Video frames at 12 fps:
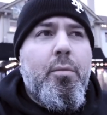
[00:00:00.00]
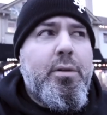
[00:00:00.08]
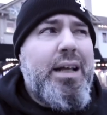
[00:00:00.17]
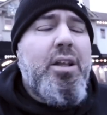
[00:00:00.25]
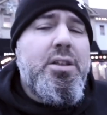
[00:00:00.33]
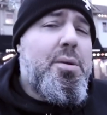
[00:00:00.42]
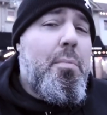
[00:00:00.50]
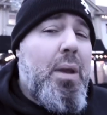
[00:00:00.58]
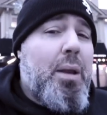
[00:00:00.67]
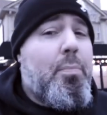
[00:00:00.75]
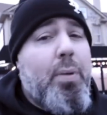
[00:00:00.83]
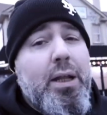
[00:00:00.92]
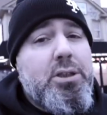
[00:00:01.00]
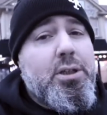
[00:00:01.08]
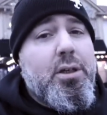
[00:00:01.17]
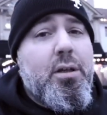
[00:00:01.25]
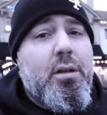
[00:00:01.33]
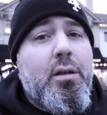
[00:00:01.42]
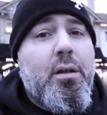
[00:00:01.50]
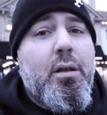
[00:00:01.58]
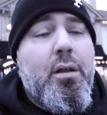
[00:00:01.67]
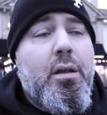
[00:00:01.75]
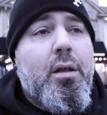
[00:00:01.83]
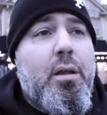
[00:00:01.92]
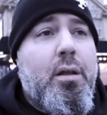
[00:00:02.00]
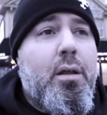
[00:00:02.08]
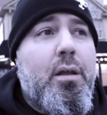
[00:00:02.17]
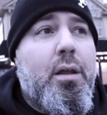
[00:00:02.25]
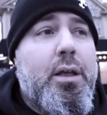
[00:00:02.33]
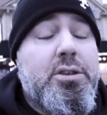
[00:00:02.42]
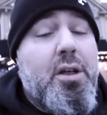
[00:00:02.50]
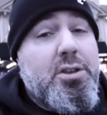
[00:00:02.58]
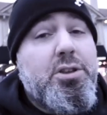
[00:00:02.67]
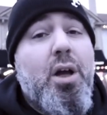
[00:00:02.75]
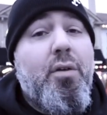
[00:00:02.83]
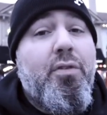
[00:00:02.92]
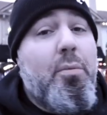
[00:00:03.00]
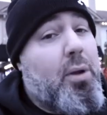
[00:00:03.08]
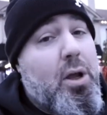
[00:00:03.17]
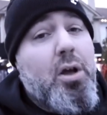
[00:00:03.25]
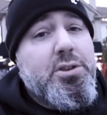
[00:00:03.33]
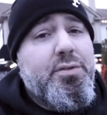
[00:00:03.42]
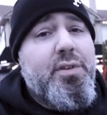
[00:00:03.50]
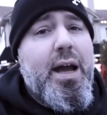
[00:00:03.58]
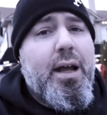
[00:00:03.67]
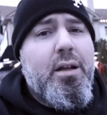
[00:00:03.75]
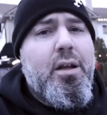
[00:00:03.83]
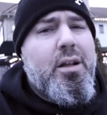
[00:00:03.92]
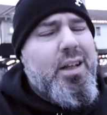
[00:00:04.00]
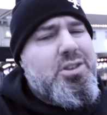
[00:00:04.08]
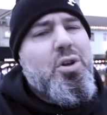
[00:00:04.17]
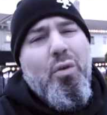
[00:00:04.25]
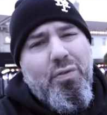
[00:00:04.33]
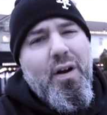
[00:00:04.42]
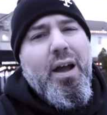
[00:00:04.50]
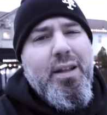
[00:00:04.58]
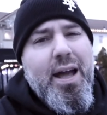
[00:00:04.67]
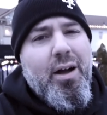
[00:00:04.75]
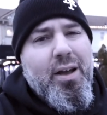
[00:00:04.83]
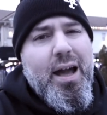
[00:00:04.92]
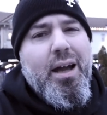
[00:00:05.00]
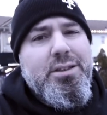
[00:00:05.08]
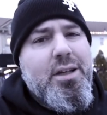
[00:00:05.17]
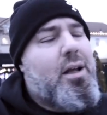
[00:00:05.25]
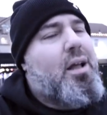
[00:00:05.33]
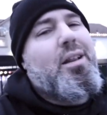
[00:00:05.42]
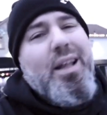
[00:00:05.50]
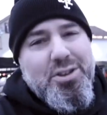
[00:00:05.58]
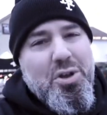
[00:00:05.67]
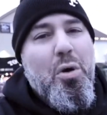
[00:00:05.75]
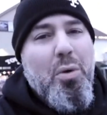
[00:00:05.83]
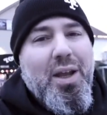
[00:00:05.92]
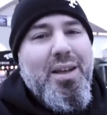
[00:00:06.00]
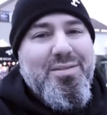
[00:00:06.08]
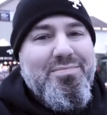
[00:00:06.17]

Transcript: That doesn't mean pizza is gonna suffer because of that. Let's go find out, guys. Let's go eat.